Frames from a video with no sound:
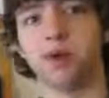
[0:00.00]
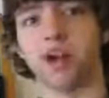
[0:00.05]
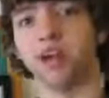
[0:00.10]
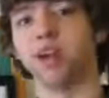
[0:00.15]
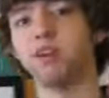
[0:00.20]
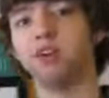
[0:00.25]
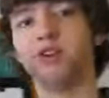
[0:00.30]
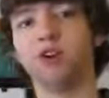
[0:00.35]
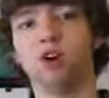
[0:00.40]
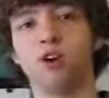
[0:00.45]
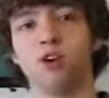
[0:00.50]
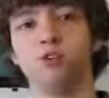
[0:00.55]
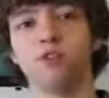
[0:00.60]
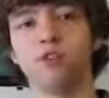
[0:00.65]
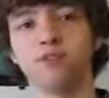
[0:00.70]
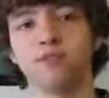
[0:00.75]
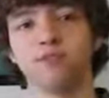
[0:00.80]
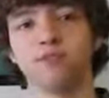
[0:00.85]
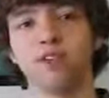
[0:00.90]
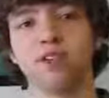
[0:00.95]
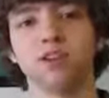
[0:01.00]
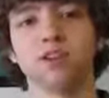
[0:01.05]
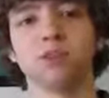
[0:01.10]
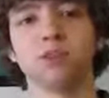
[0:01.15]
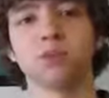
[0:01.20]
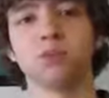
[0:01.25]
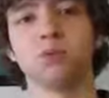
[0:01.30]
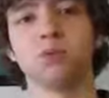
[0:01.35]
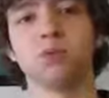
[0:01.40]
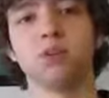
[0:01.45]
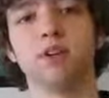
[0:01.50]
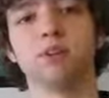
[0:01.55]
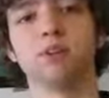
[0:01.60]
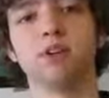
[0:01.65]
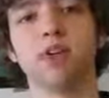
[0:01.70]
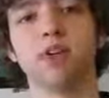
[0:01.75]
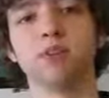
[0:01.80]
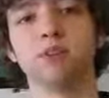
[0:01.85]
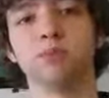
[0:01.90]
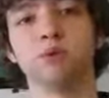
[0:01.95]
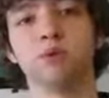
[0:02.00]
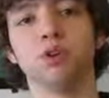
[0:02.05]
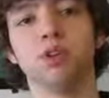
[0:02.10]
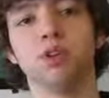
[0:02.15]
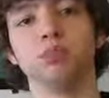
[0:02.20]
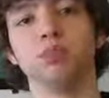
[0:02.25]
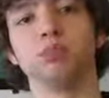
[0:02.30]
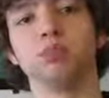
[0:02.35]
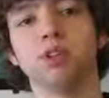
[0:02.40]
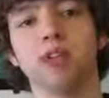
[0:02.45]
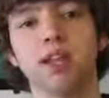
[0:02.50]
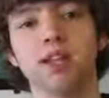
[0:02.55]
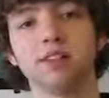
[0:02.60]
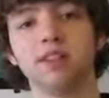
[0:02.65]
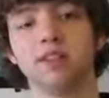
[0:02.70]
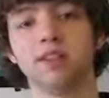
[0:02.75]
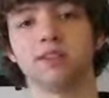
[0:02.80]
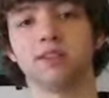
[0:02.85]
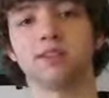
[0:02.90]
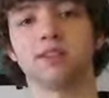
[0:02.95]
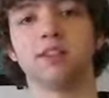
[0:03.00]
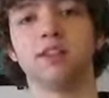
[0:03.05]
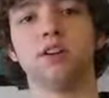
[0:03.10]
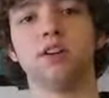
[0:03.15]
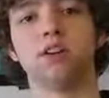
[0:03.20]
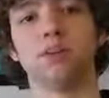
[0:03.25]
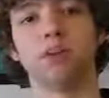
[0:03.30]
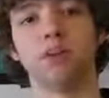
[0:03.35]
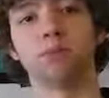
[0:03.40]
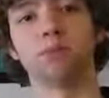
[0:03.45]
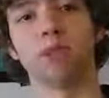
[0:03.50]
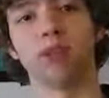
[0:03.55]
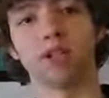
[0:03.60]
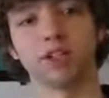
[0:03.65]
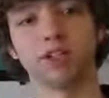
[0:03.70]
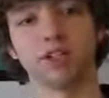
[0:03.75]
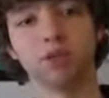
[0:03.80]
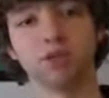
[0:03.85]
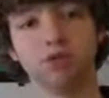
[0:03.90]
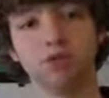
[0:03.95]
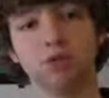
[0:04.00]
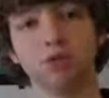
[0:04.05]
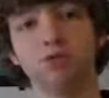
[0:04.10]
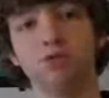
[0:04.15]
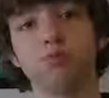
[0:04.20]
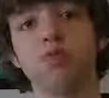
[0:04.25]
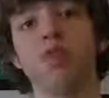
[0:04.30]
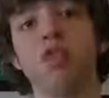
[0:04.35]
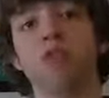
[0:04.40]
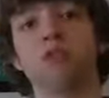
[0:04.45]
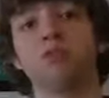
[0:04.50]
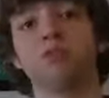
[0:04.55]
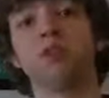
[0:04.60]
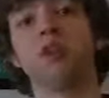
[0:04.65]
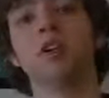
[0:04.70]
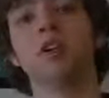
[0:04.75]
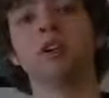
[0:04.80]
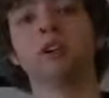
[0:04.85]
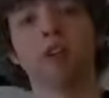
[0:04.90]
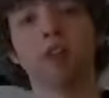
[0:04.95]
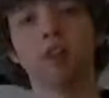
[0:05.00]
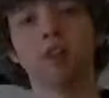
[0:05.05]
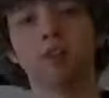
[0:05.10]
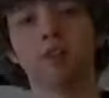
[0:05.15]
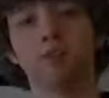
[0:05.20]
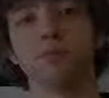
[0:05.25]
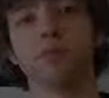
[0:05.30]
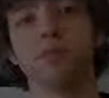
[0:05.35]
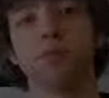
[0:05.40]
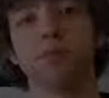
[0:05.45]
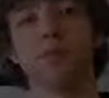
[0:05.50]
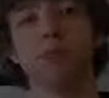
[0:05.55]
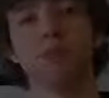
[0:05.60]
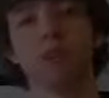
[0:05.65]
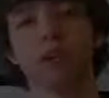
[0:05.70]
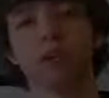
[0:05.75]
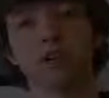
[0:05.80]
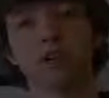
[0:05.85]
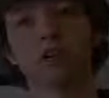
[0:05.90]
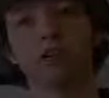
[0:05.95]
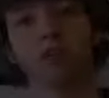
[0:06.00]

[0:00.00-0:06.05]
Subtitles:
way, all these videos will be available in a playlist on my YouTube channel, Caleb the Video Maker